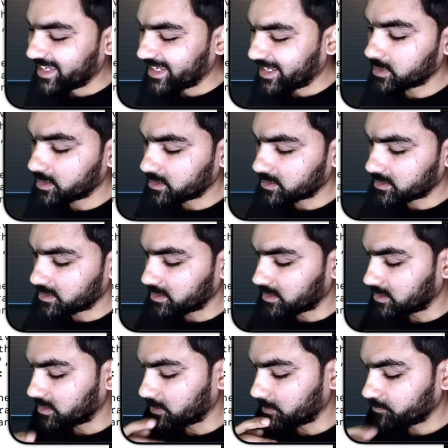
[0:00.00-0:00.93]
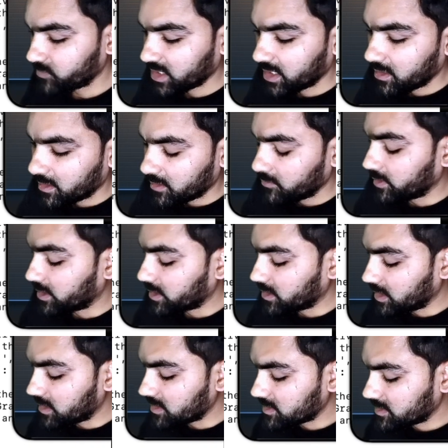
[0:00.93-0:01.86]
but we
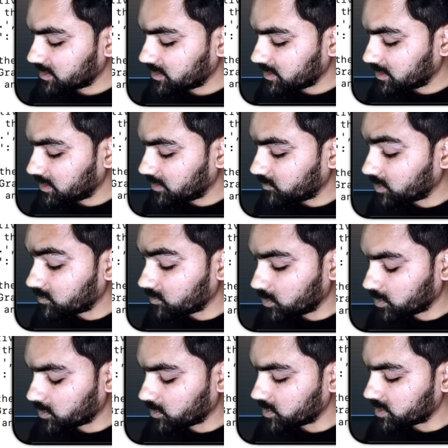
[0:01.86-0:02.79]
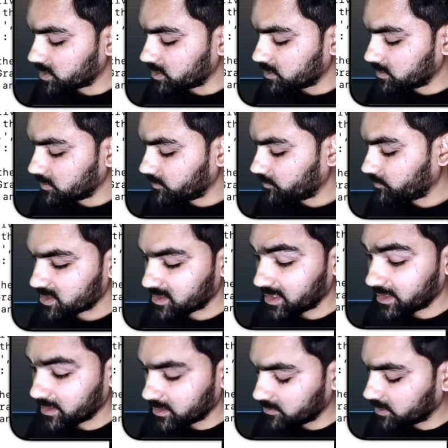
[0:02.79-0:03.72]
can ask one more question
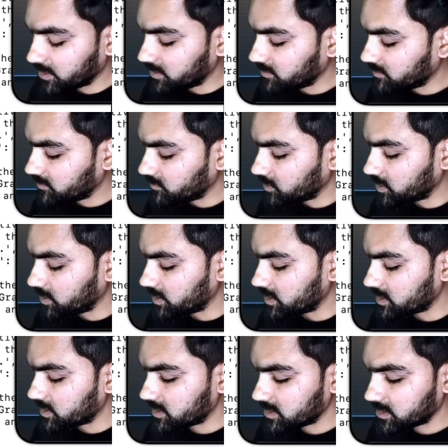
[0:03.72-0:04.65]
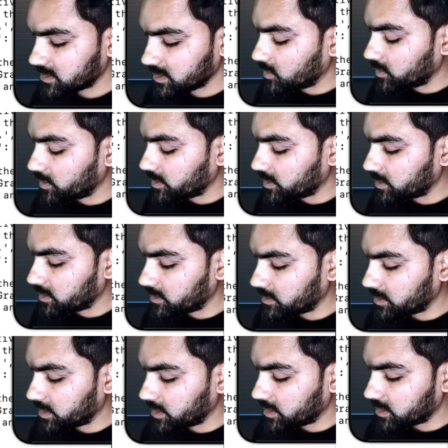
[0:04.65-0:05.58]
straight away. What is
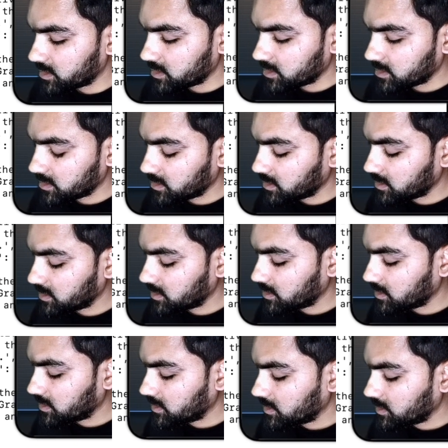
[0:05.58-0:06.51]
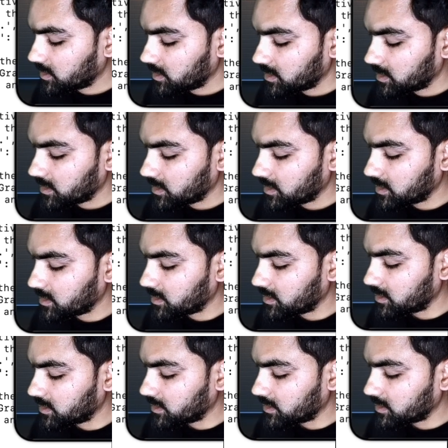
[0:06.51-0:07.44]
alternate
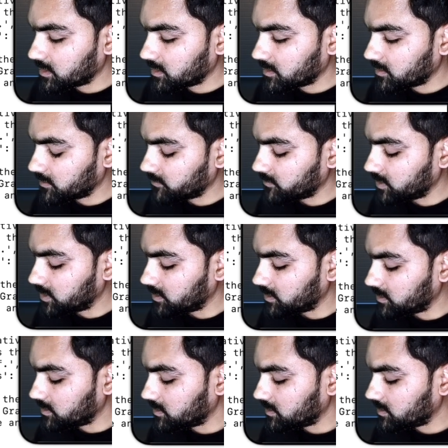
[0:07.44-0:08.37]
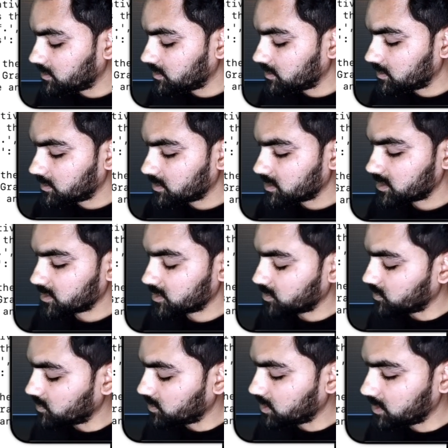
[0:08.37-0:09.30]
ending of the
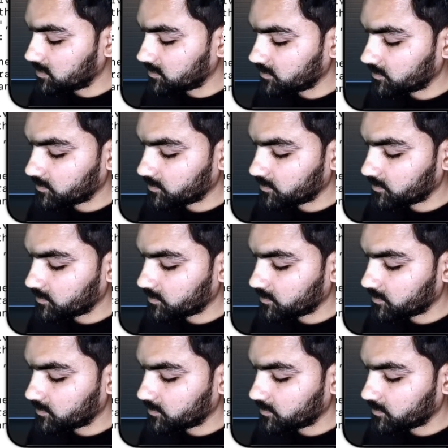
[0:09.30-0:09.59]
story?